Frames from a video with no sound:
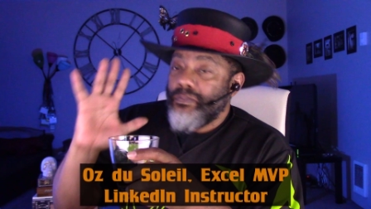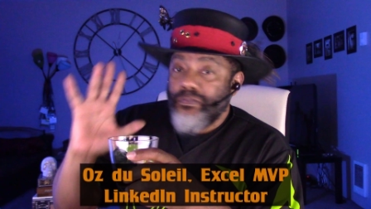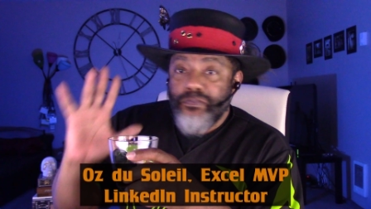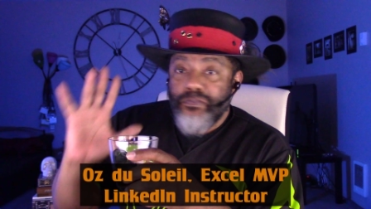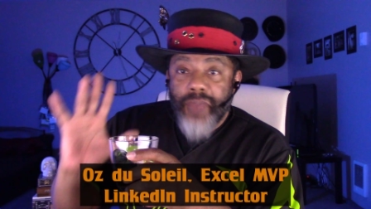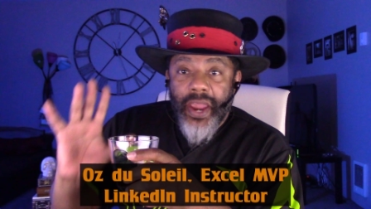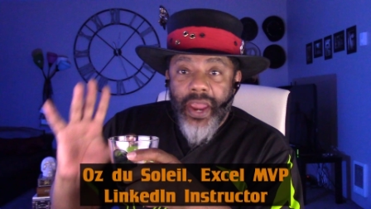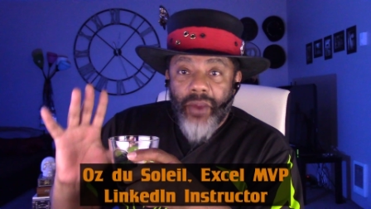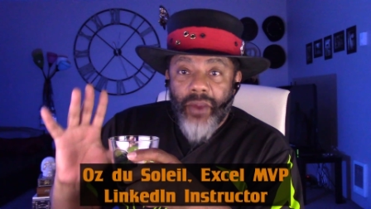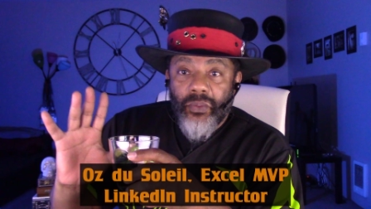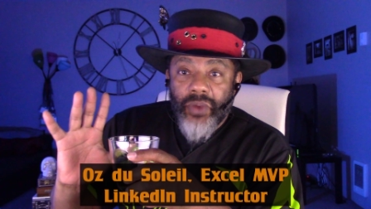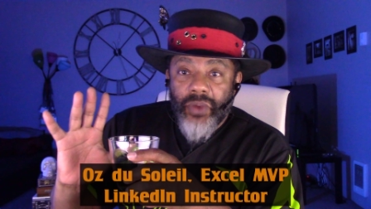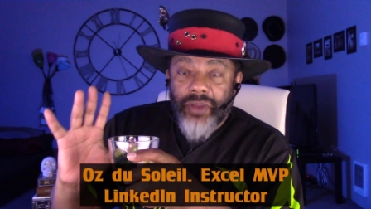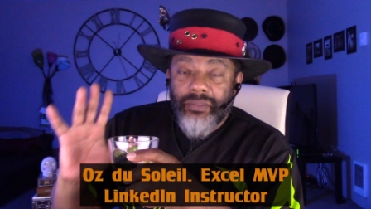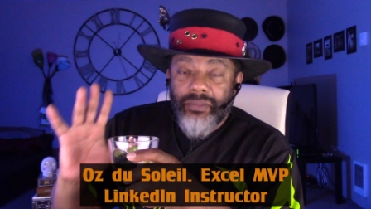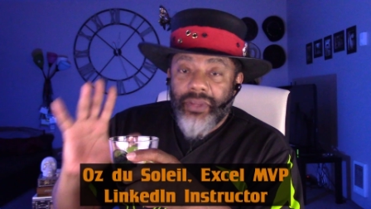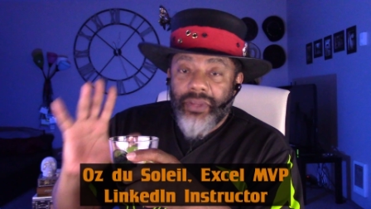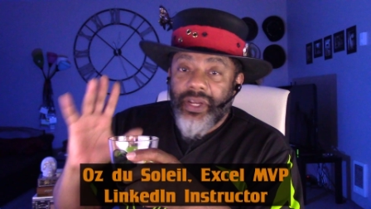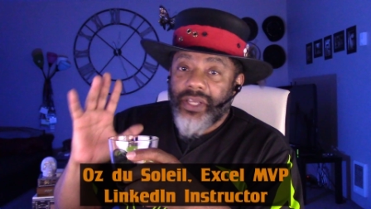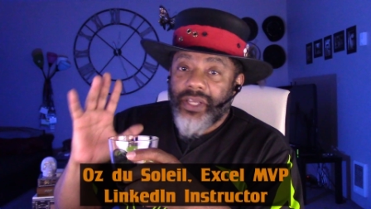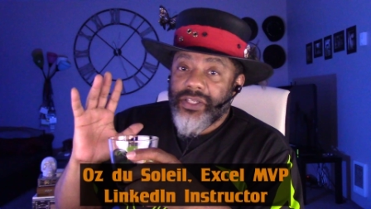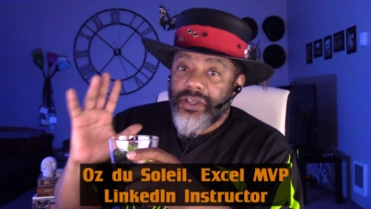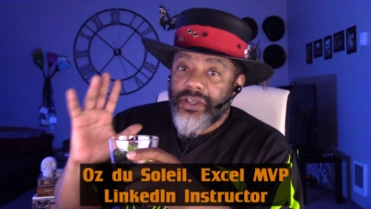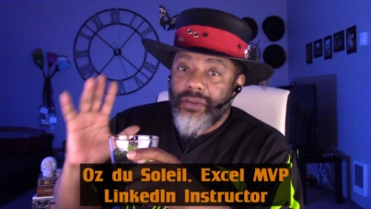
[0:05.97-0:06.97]
bear with me.
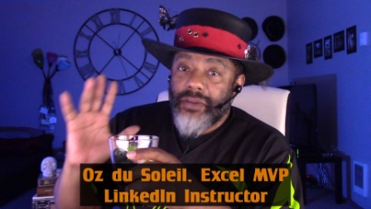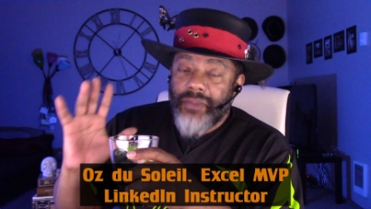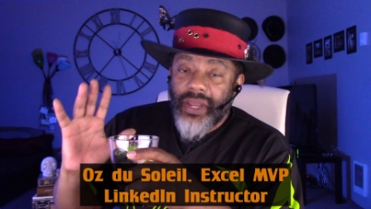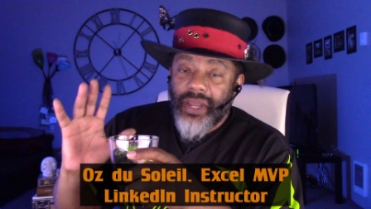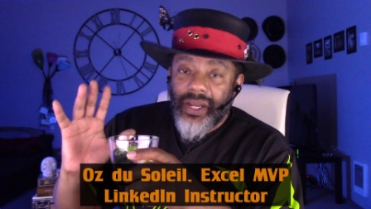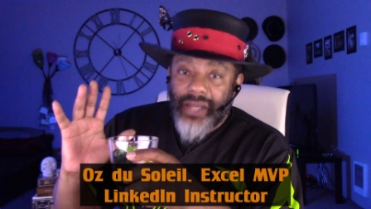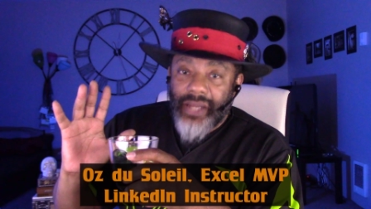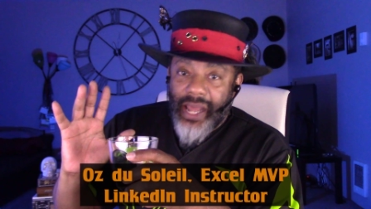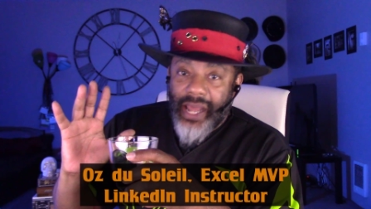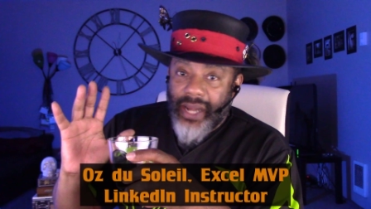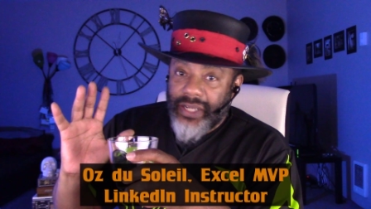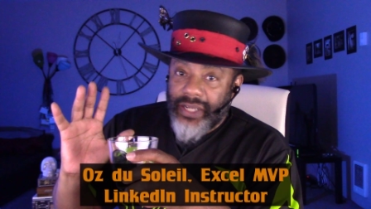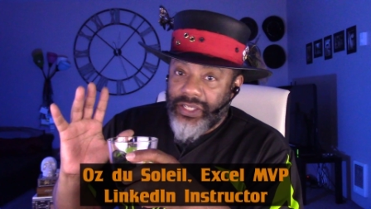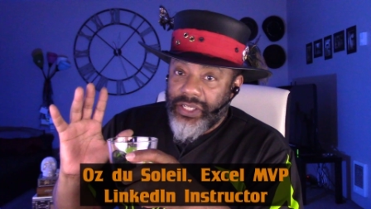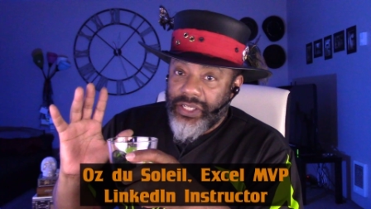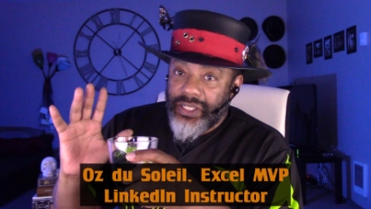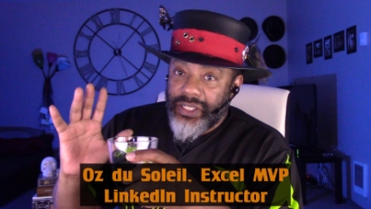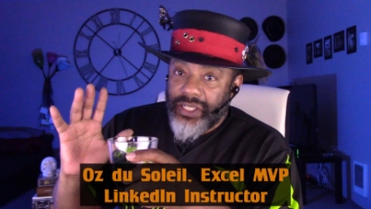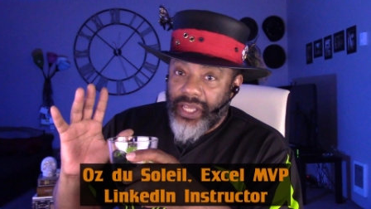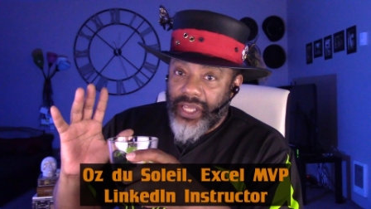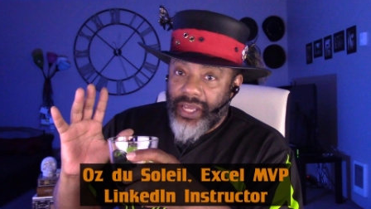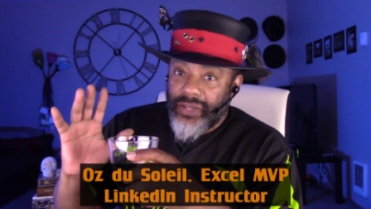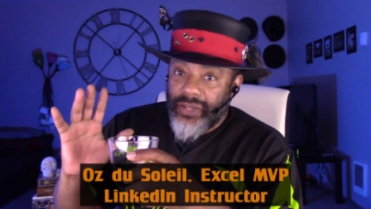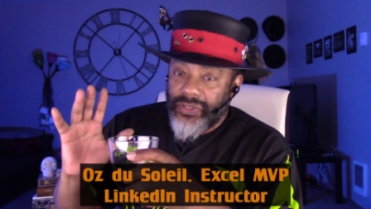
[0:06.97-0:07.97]
There's going to be a lot of
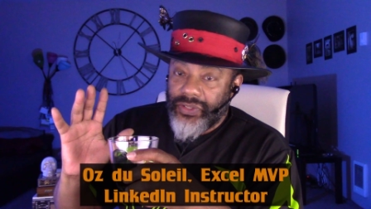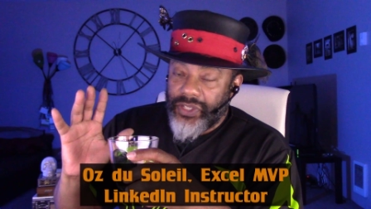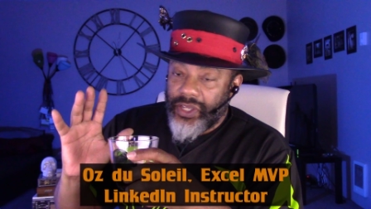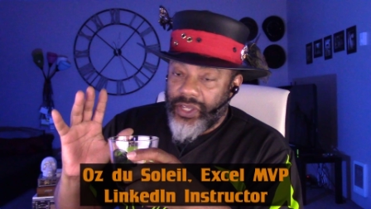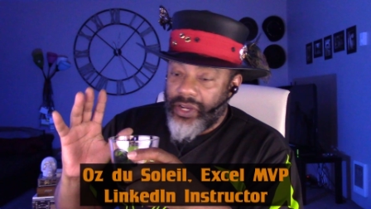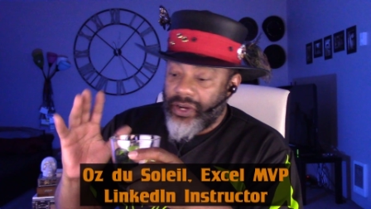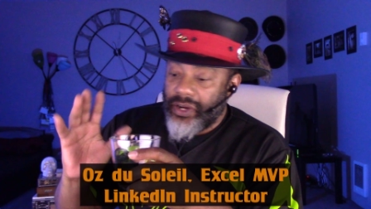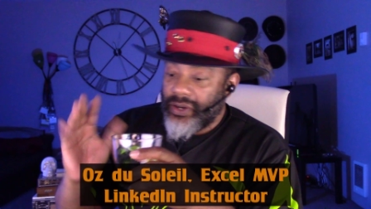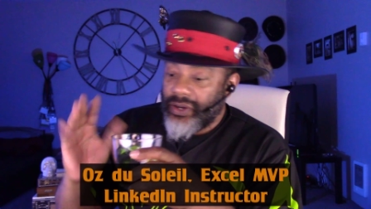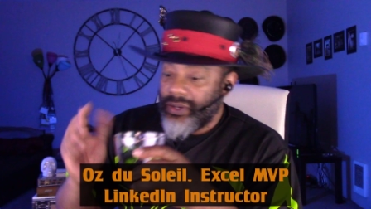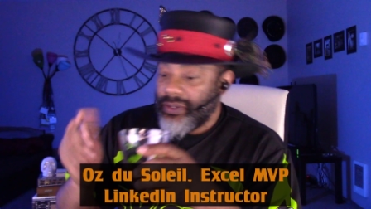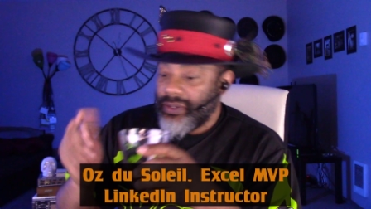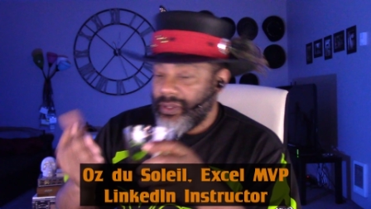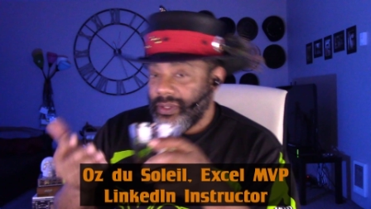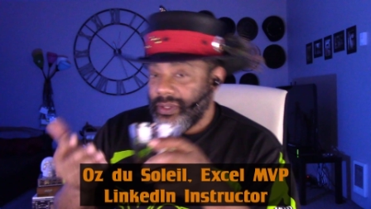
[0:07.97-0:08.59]
details here.